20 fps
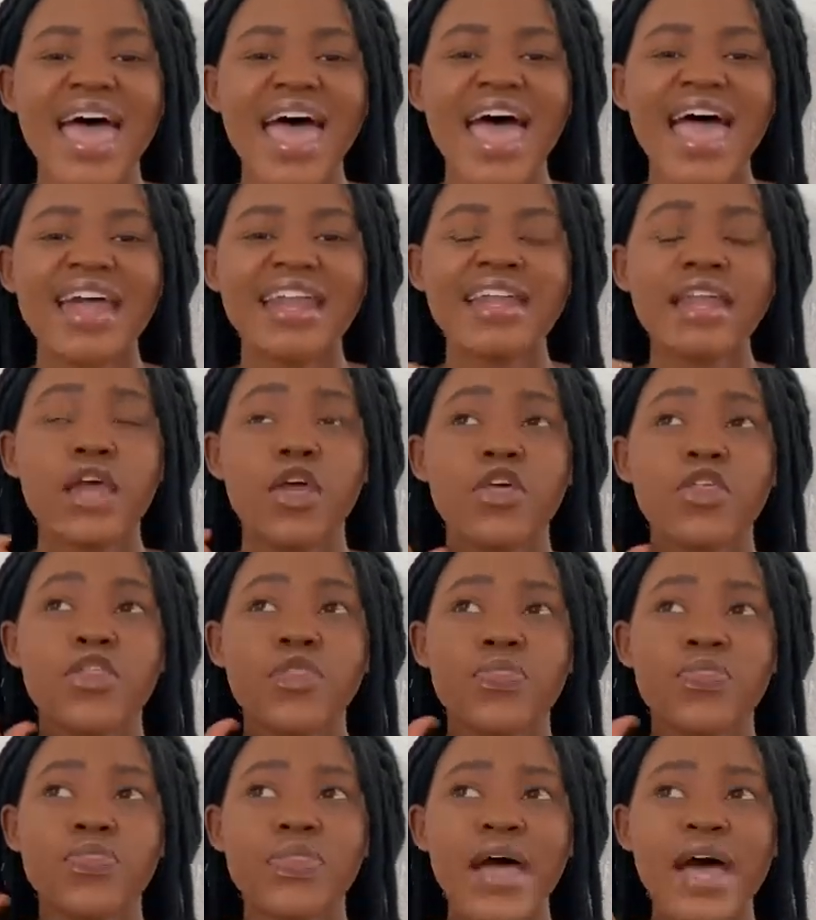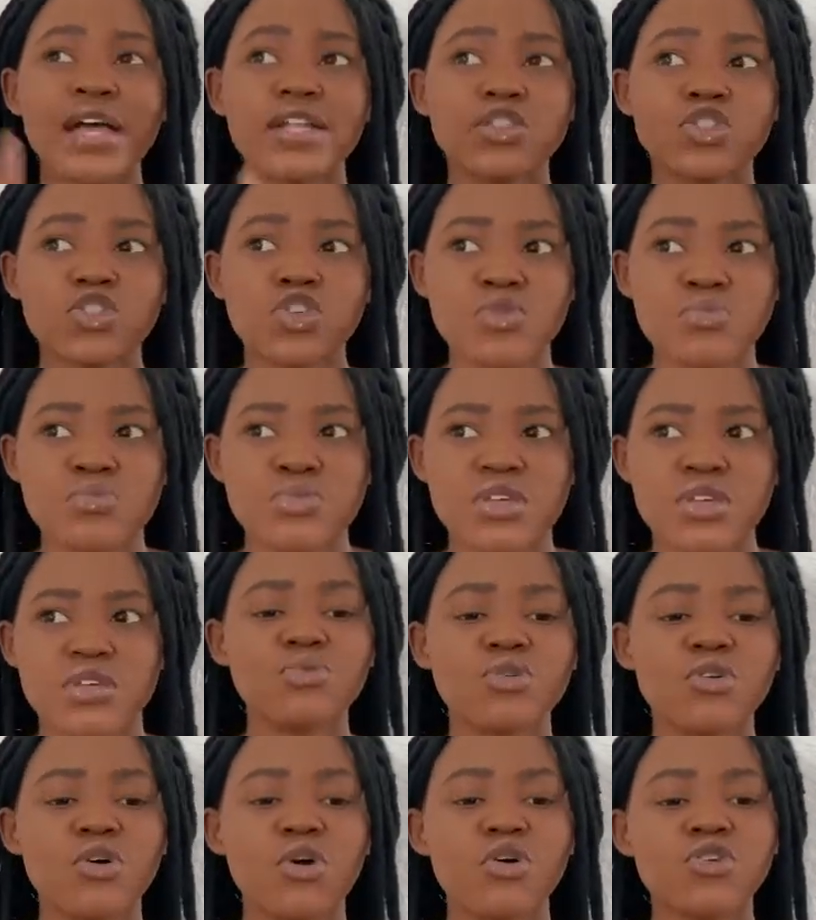And that to me,
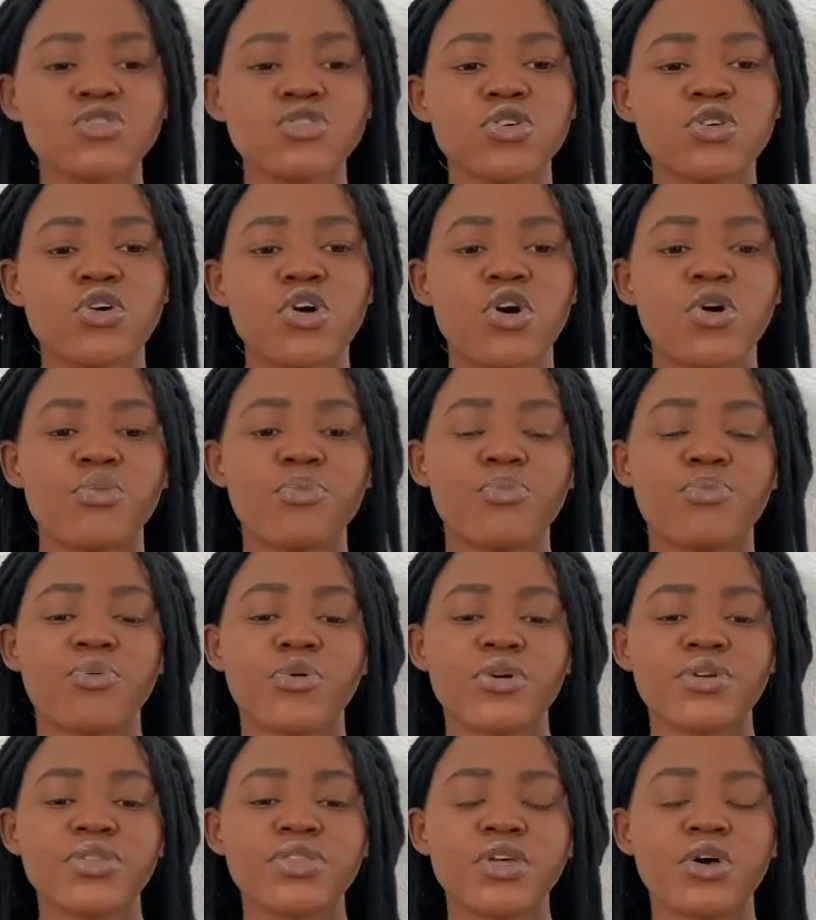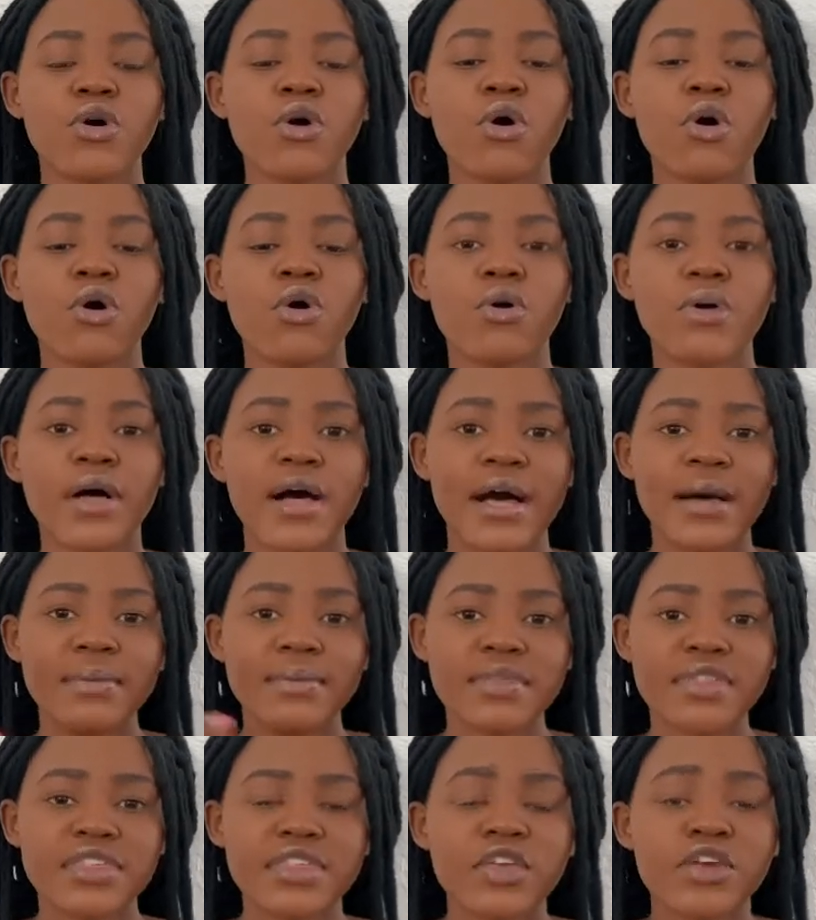he also brought the whole
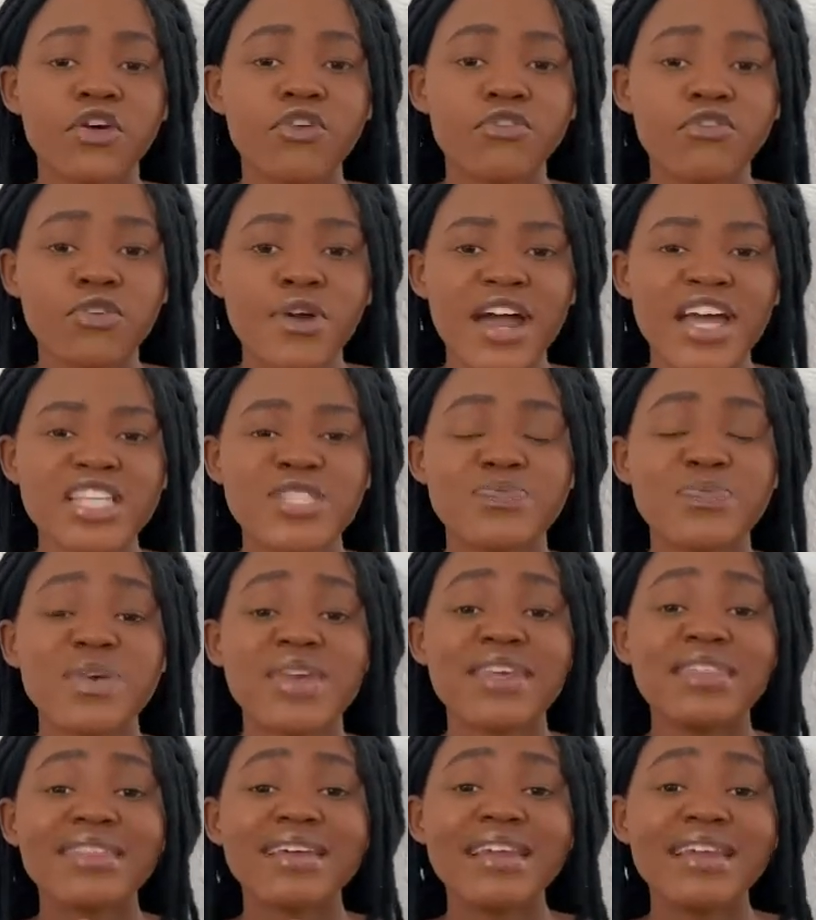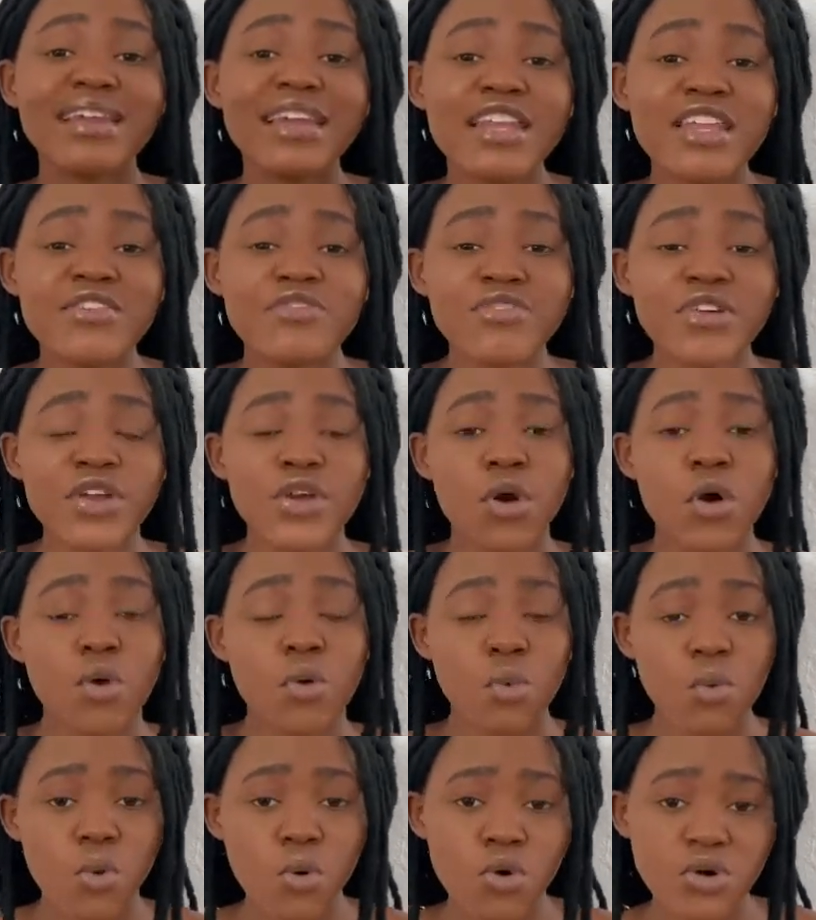um, thing of Christ being the living
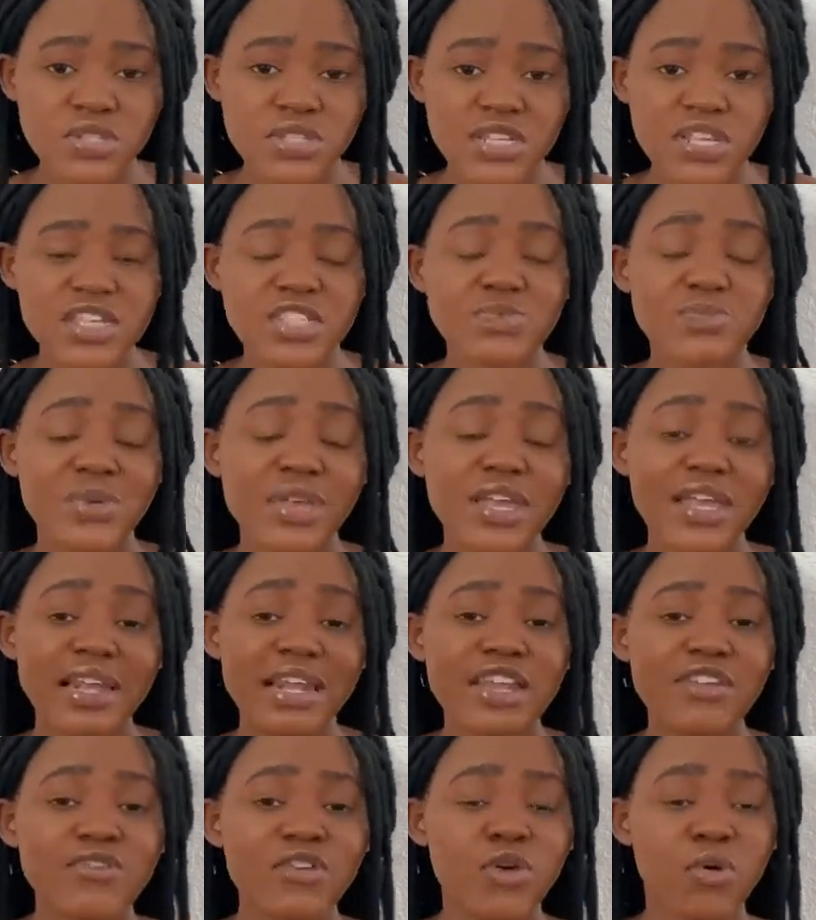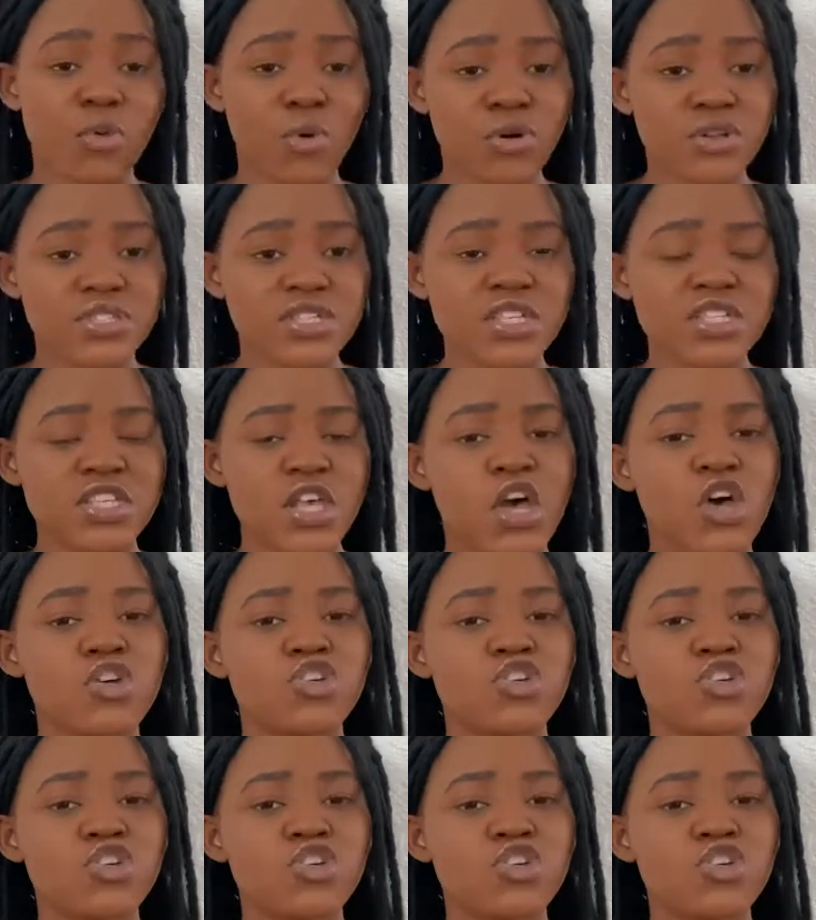waters, being living waters.